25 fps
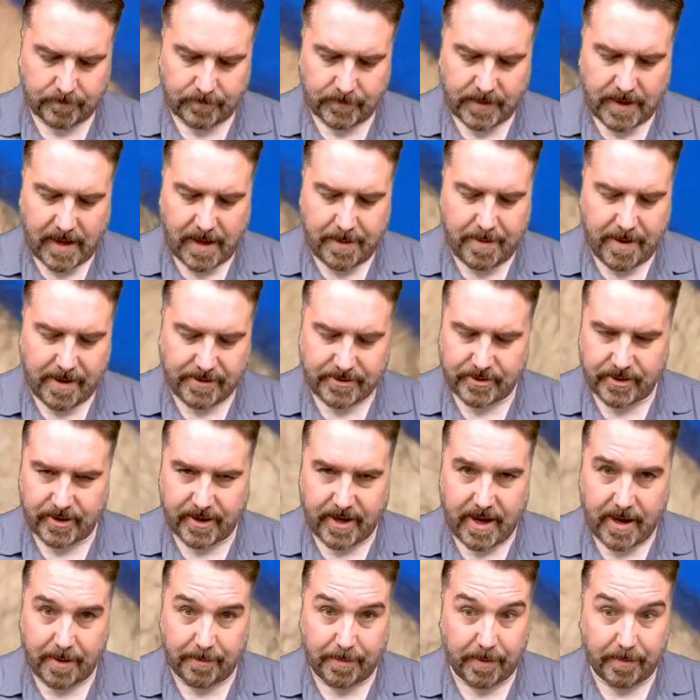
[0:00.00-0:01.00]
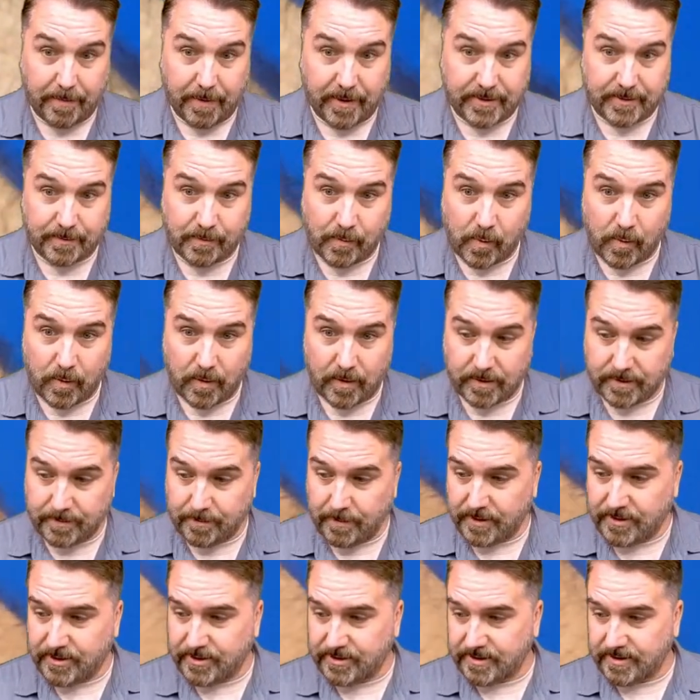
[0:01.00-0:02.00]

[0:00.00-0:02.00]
I imagine it can't be much more, as much as